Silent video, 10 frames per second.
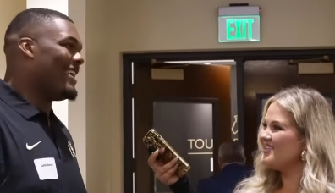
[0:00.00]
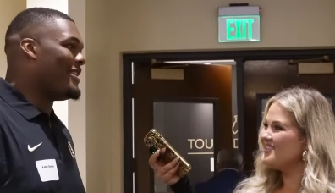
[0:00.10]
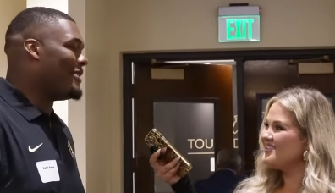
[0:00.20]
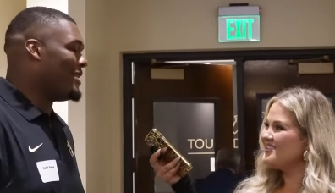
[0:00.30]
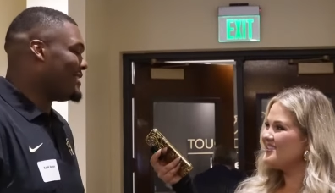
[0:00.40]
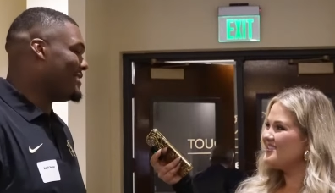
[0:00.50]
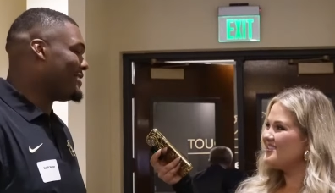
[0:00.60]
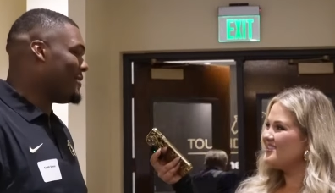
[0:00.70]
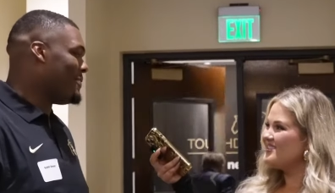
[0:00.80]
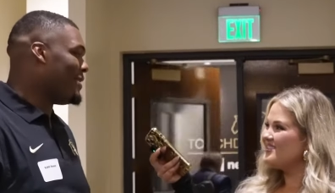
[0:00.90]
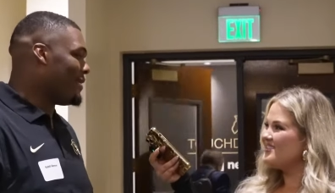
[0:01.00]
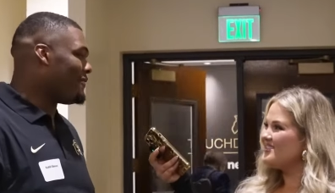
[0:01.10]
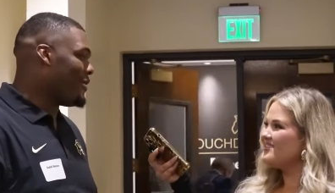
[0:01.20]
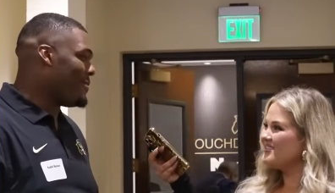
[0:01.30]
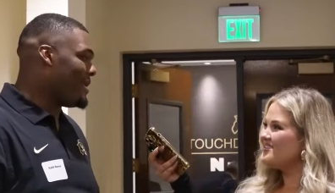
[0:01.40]
Speaker 1: so I know that she's gonna be there
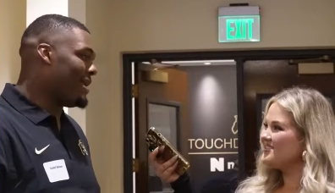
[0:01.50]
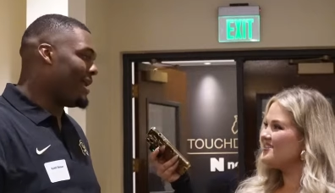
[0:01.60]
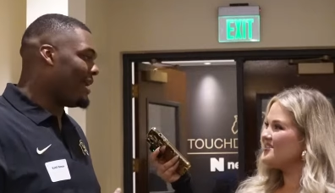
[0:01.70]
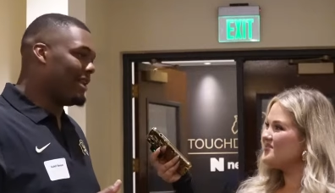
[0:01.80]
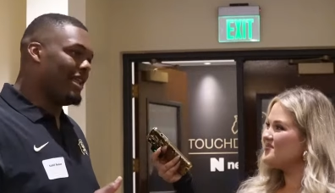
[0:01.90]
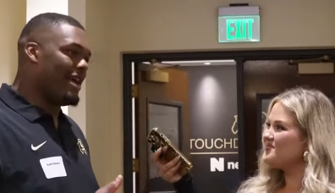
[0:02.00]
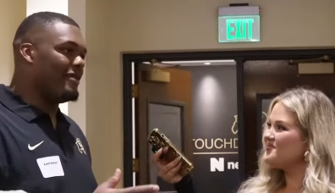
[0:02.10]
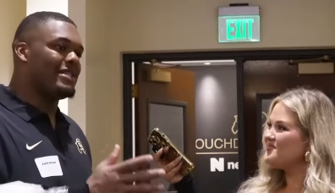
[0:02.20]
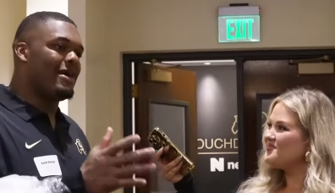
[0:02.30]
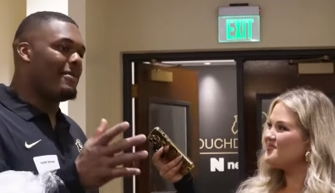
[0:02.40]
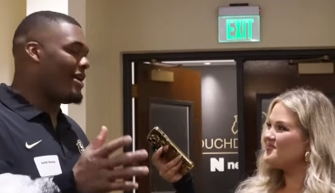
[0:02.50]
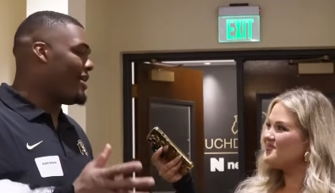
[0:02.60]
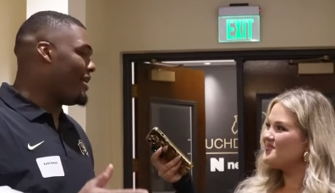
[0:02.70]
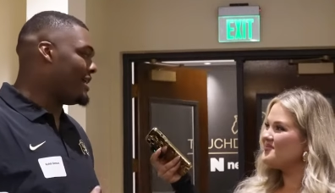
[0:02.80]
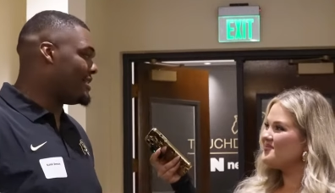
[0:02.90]
for me, and then I, every time I
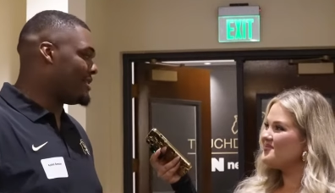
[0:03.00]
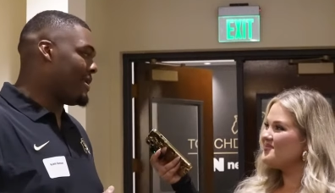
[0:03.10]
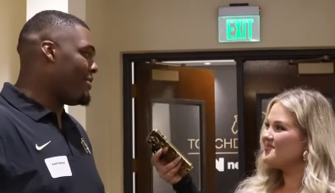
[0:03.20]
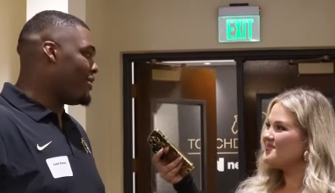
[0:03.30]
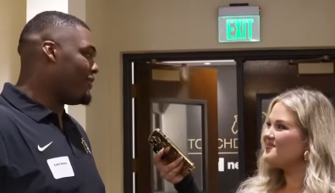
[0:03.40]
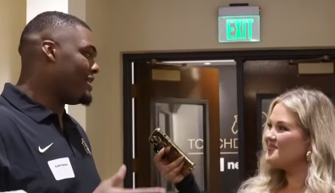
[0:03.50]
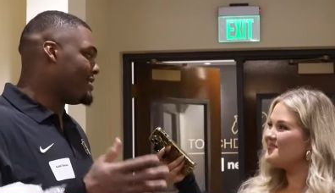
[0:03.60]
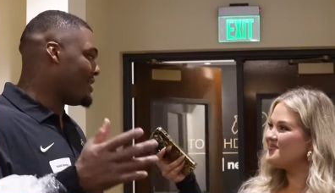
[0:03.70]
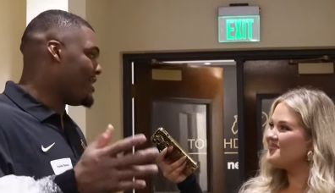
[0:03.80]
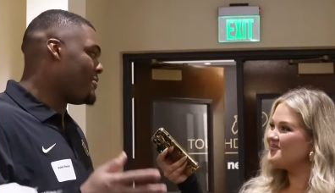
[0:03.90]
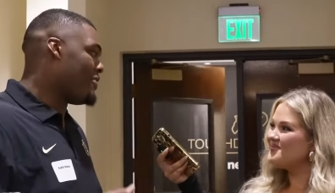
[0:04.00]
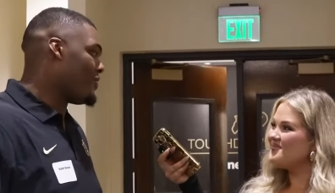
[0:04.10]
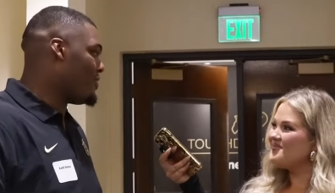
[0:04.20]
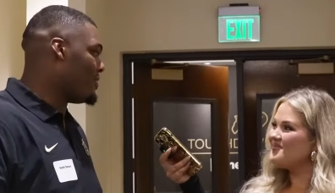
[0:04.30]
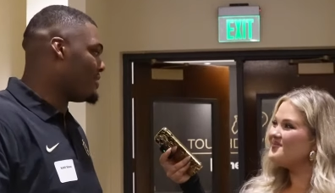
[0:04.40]
hear it, it's just my motivation to keep on
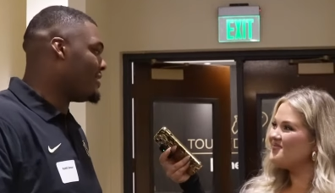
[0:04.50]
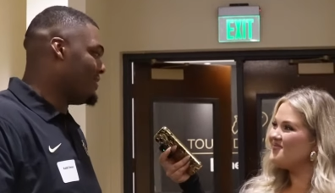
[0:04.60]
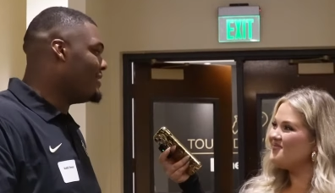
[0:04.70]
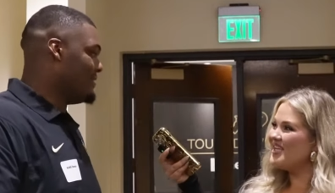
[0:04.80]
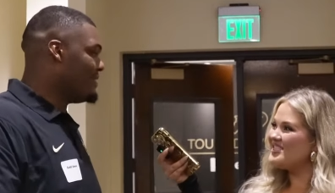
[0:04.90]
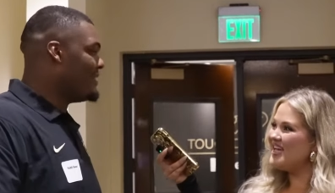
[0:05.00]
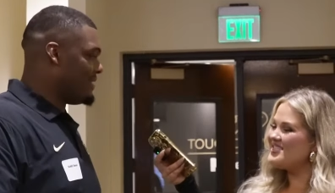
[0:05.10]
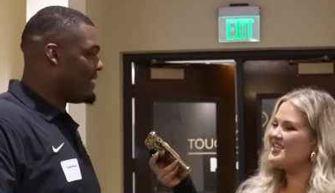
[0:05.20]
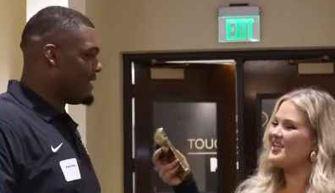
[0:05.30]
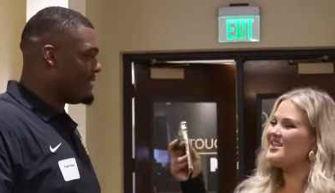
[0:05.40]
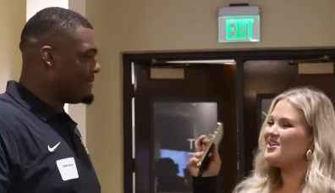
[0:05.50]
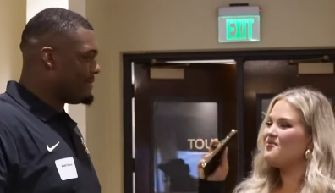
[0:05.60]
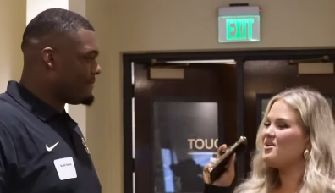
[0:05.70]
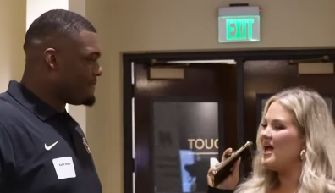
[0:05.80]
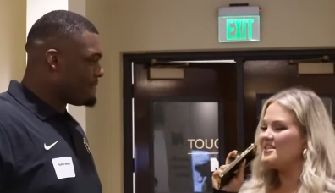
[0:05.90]
going. So.
Speaker 2: And
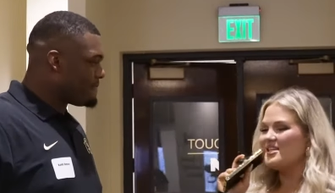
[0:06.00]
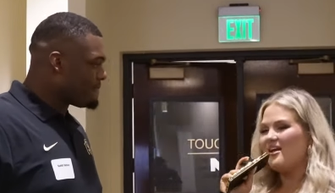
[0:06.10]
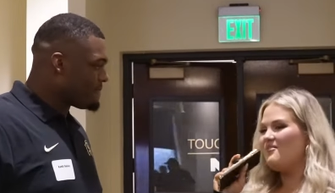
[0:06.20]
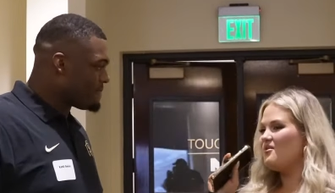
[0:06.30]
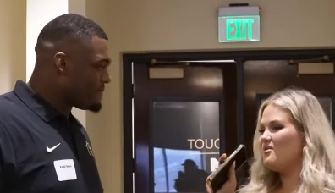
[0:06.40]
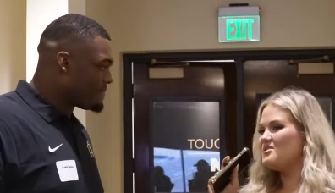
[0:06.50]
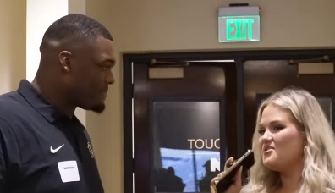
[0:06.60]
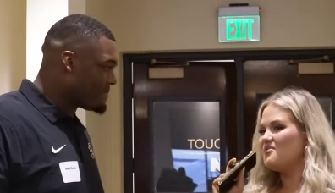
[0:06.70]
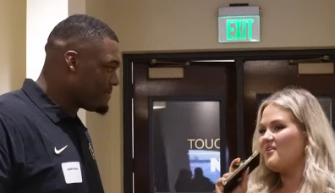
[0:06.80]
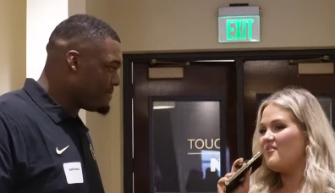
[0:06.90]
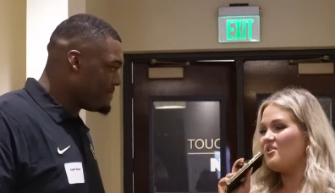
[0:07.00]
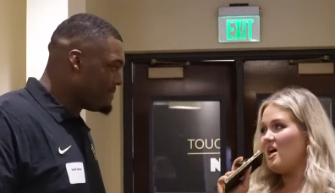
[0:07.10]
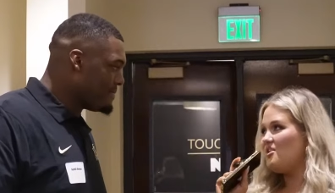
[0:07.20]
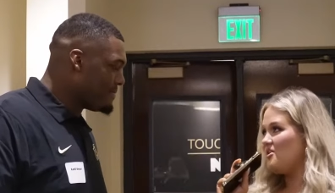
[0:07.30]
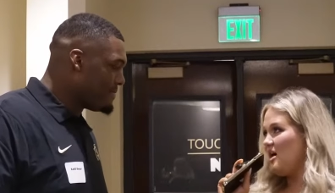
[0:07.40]
then we're asking everyone too, favorite
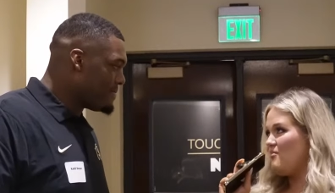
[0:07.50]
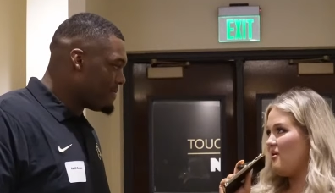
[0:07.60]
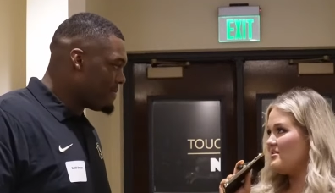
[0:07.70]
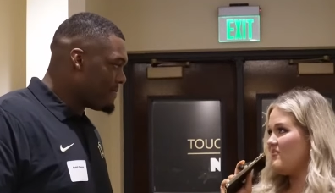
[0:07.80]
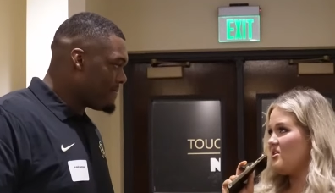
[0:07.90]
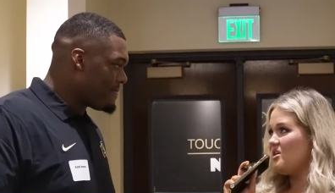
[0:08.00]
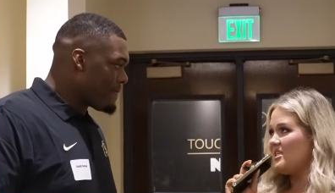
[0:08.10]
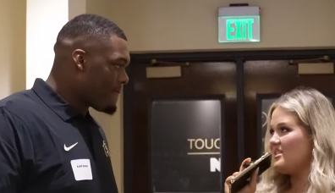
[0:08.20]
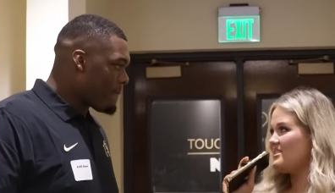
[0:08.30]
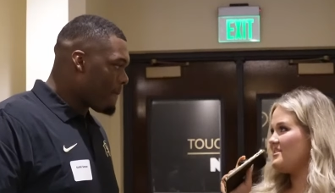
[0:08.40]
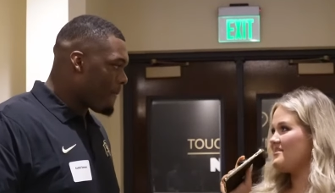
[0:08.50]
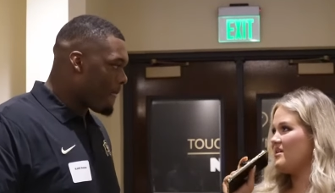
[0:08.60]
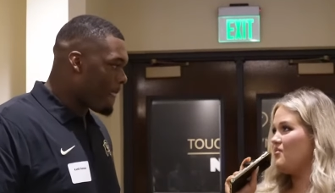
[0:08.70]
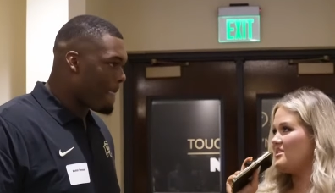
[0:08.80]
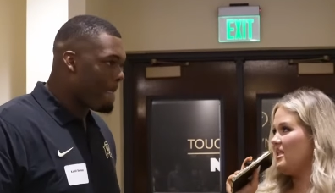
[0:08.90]
color combos of the jerseys this
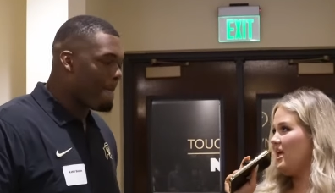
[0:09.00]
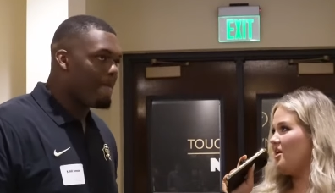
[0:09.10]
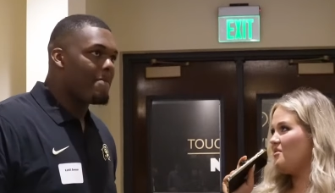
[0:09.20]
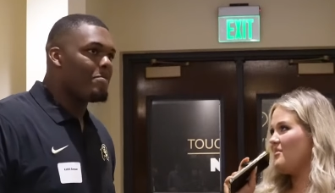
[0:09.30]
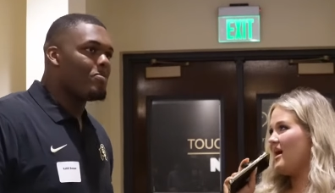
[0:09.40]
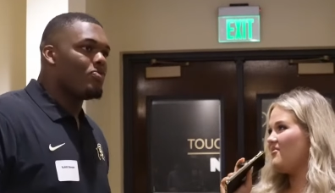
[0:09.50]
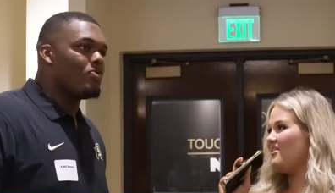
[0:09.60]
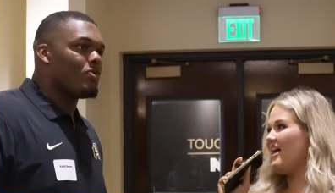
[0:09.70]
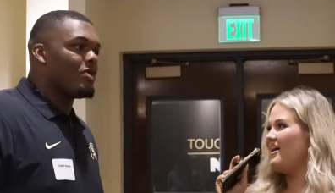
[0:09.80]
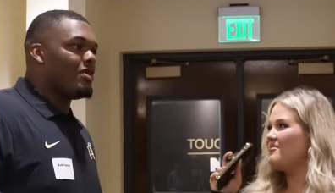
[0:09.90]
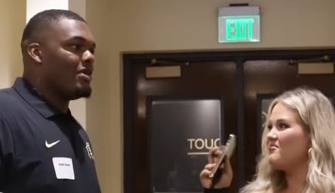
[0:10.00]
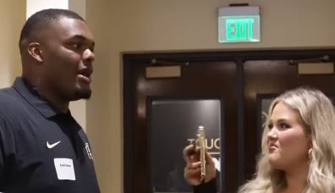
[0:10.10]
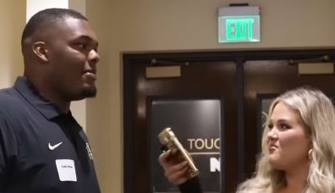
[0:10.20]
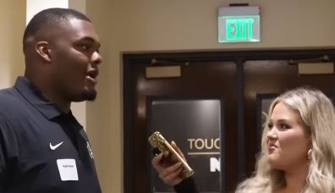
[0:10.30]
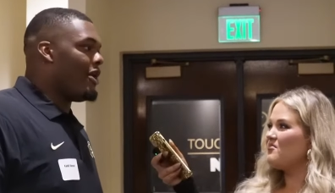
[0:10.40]
season. What's like on your mind for that?
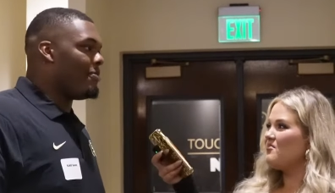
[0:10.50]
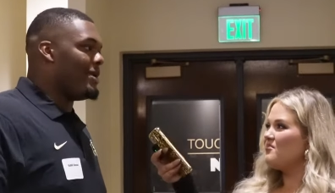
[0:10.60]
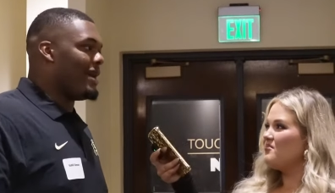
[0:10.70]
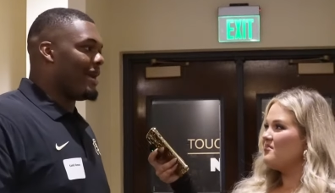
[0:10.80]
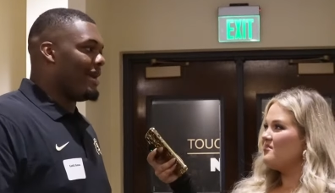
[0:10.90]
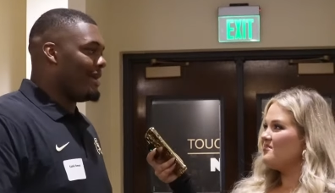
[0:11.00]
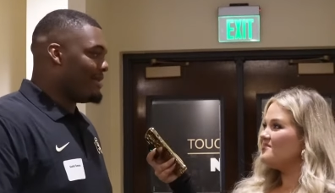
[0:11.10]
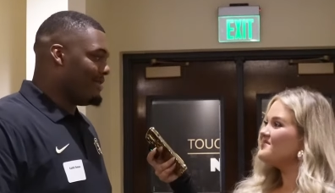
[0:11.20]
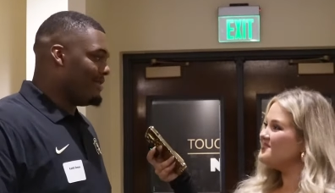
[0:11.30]
Speaker 1: I'm an all black guy. You